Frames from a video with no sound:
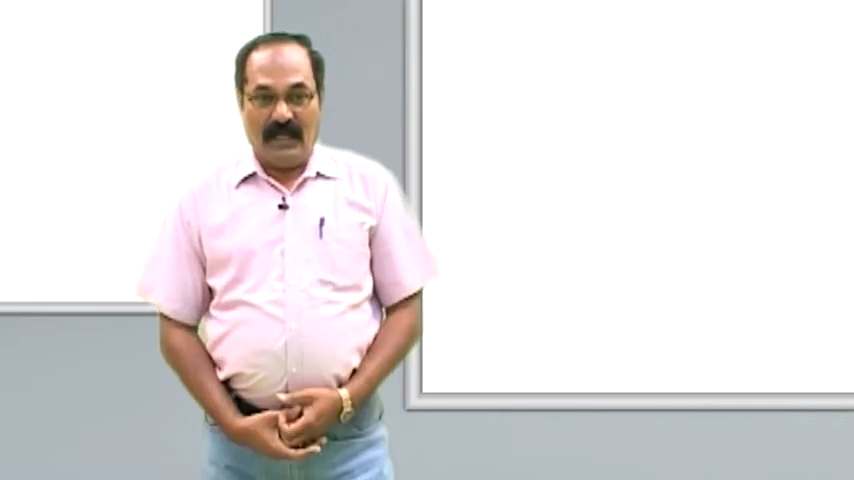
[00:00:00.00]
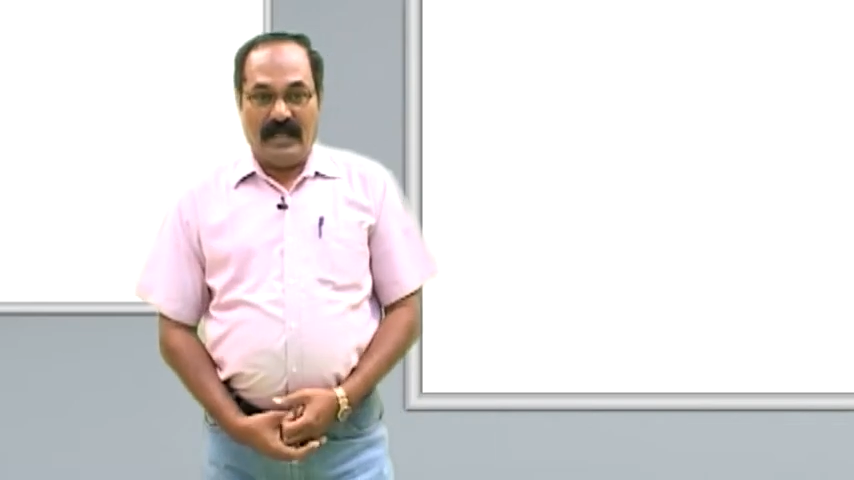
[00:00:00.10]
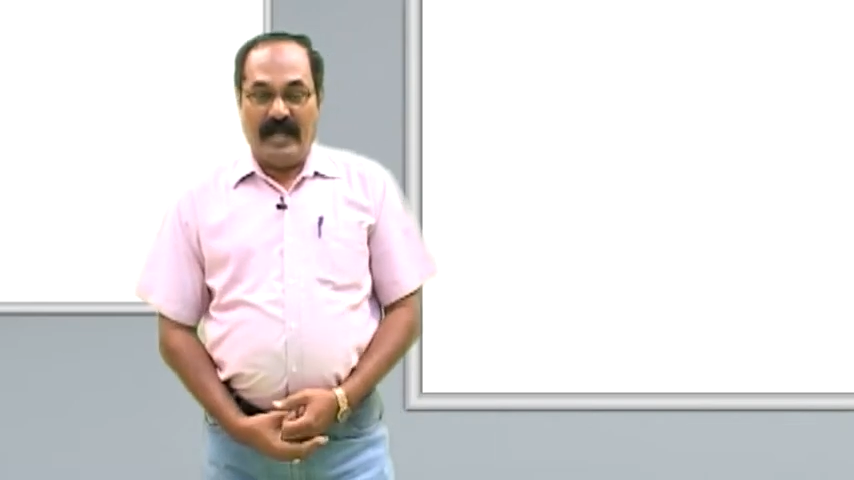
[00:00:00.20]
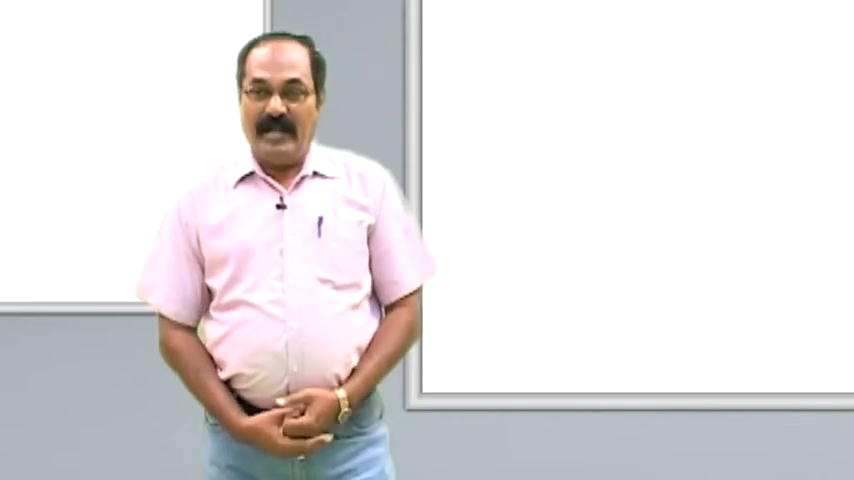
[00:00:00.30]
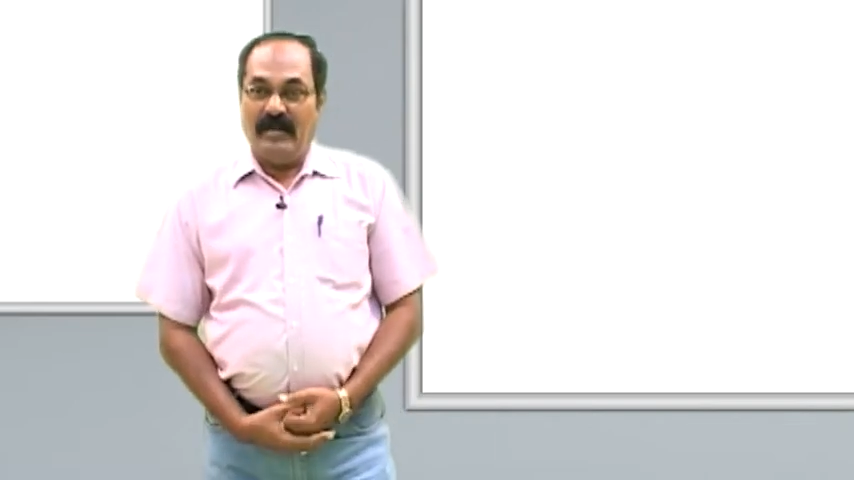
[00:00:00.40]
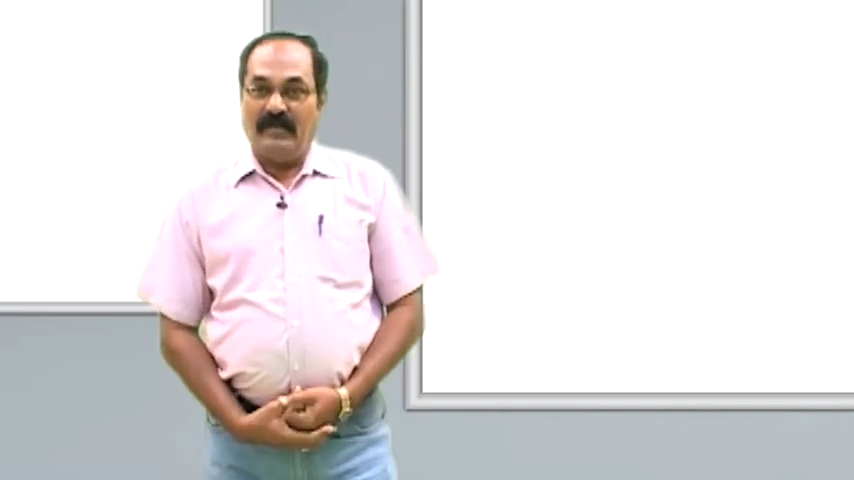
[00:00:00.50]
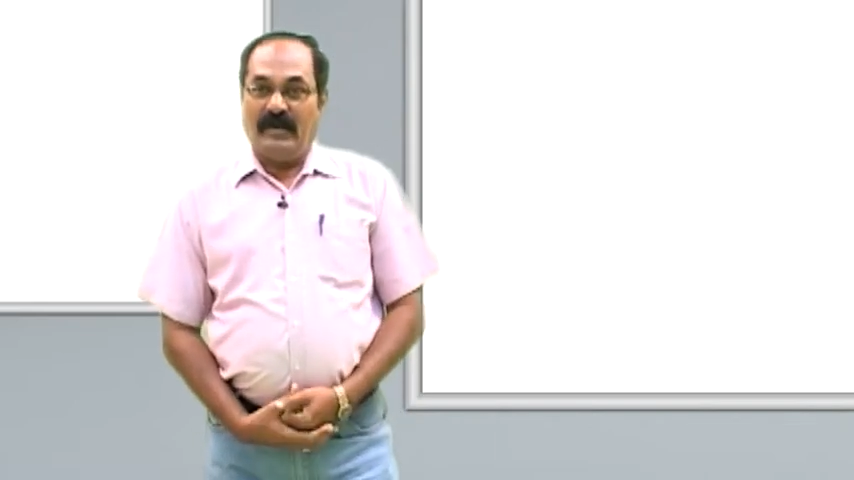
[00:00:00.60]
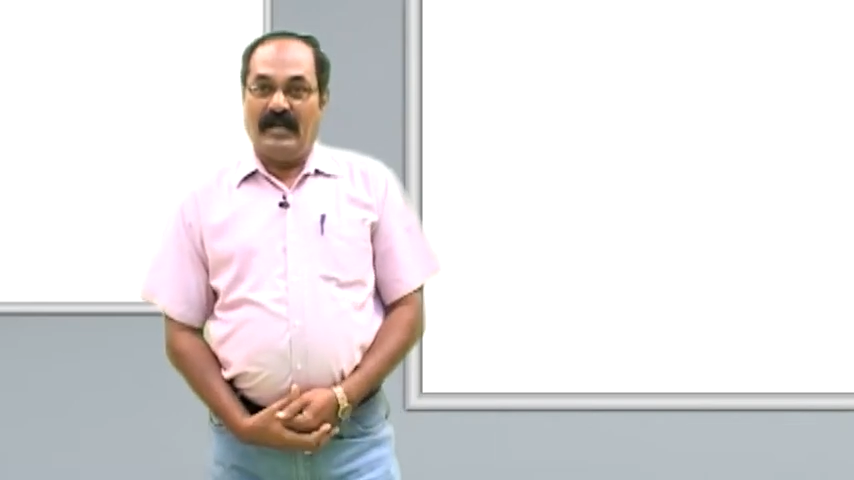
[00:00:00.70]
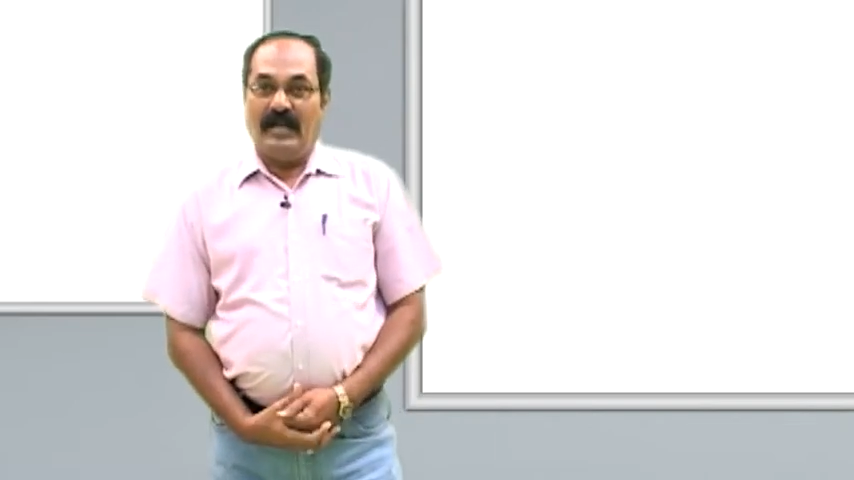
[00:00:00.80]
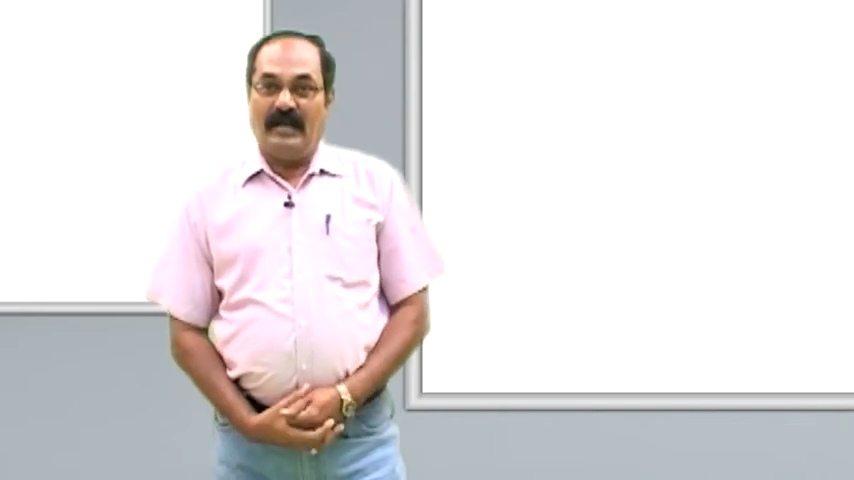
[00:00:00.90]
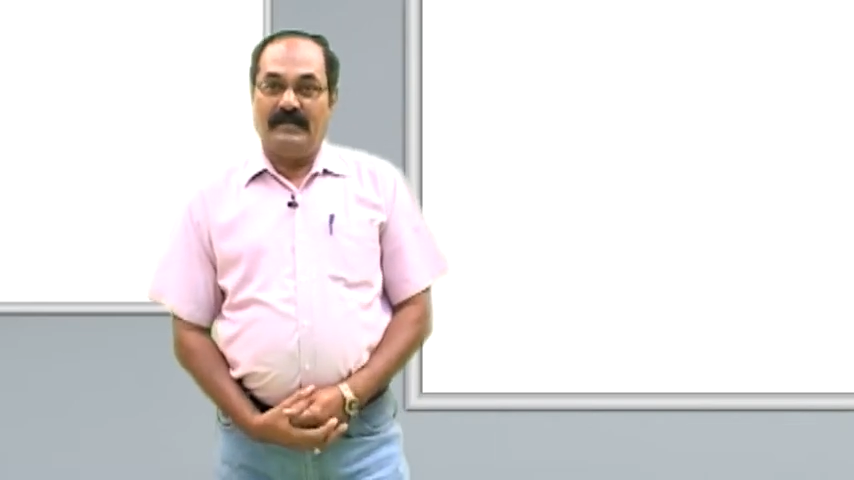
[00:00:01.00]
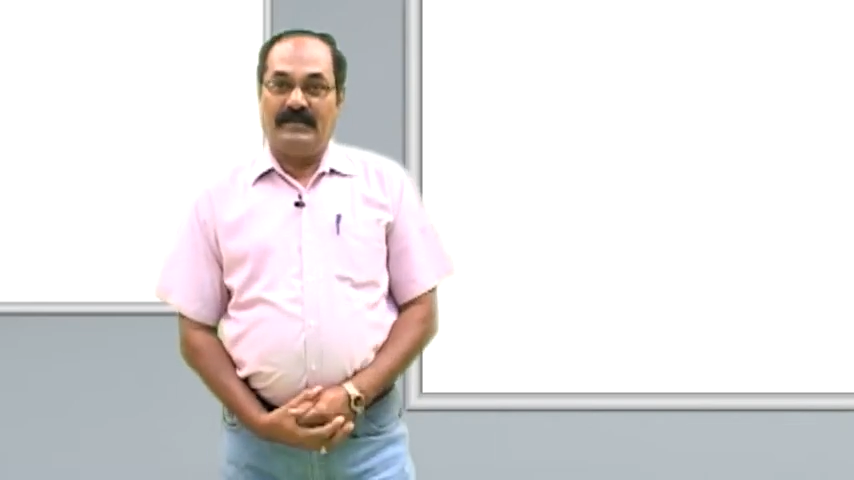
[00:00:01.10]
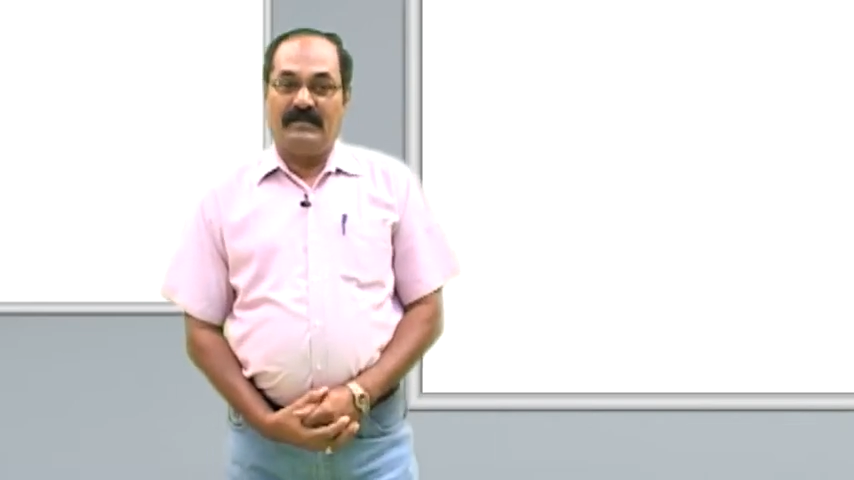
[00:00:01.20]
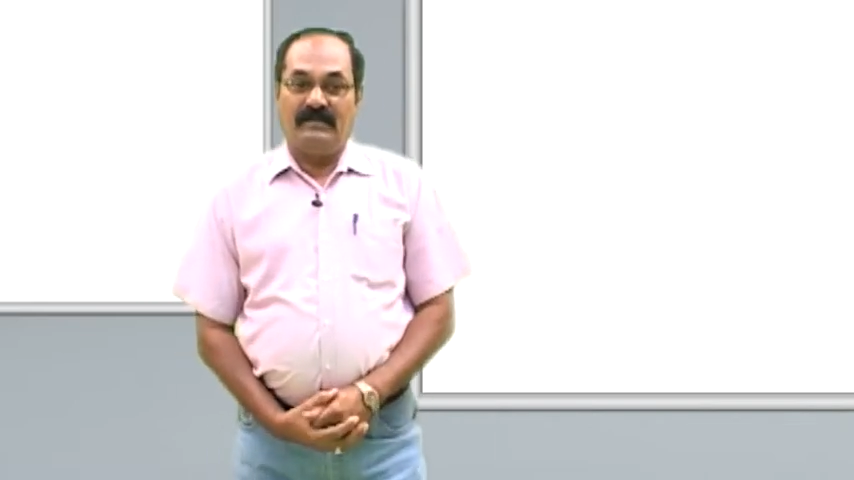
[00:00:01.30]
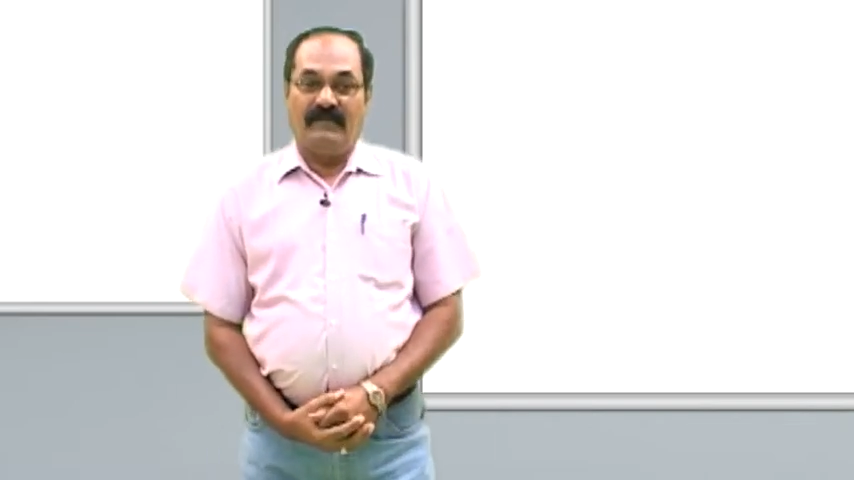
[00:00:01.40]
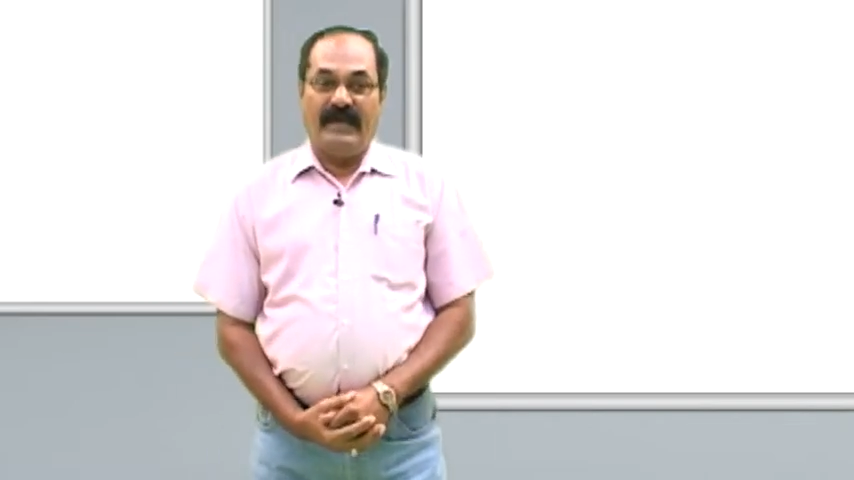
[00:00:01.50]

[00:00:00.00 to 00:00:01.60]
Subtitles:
Radio programs